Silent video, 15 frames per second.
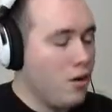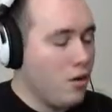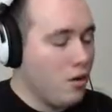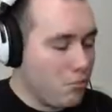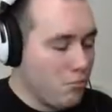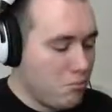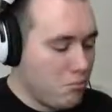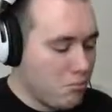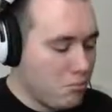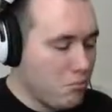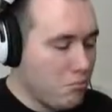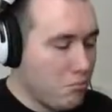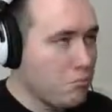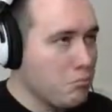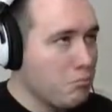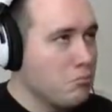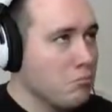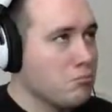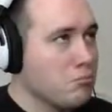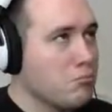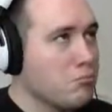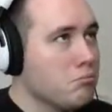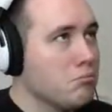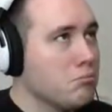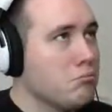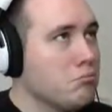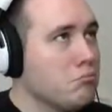[no speech]